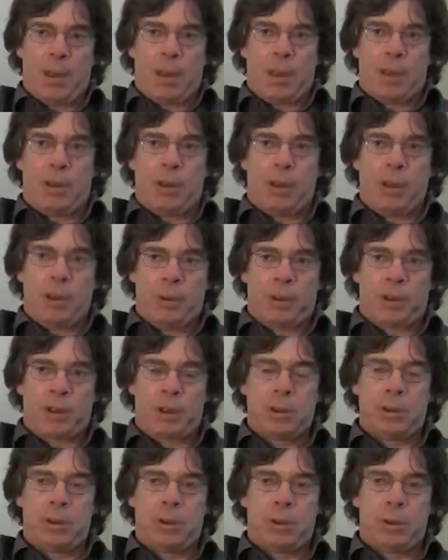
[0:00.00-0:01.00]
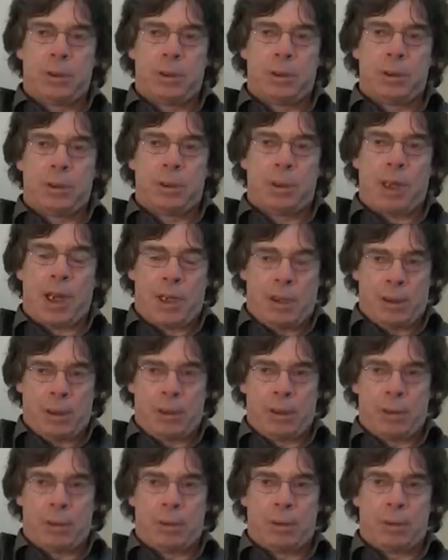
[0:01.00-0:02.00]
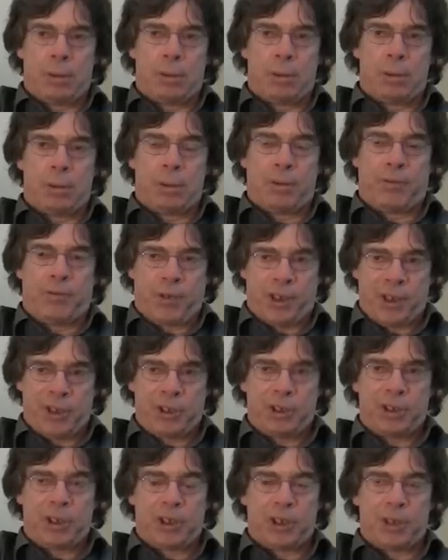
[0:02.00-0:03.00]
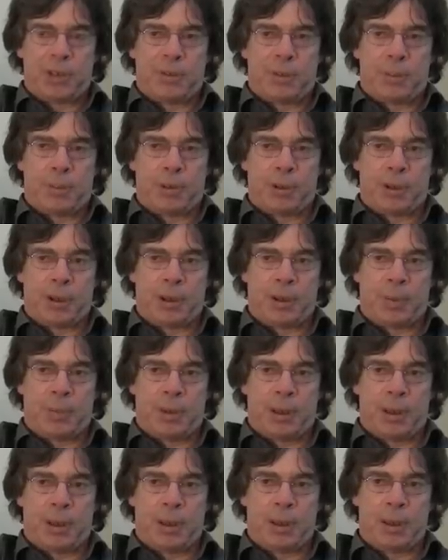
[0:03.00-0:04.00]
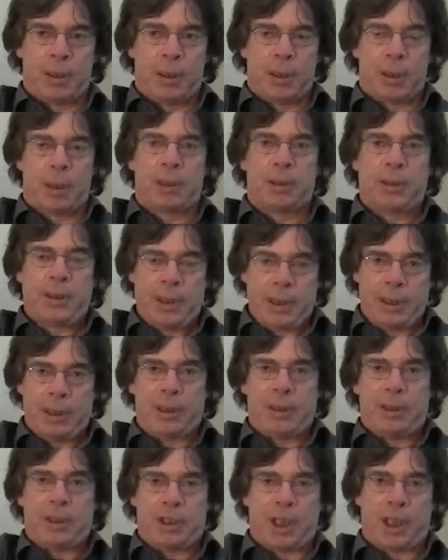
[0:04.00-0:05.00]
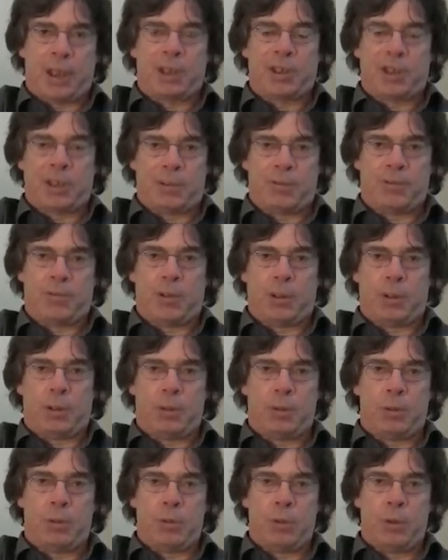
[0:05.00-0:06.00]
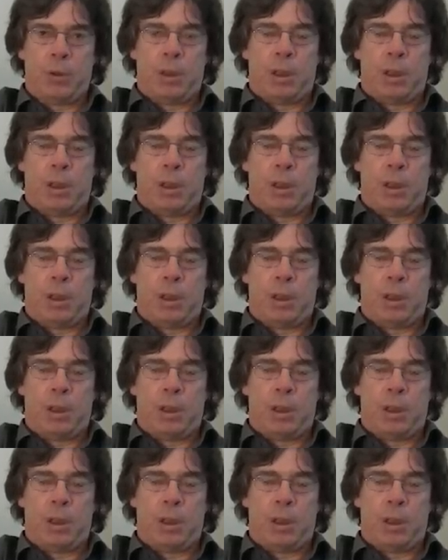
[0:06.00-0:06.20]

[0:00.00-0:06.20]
Newton, in the first edition of the Principia, clearly takes the view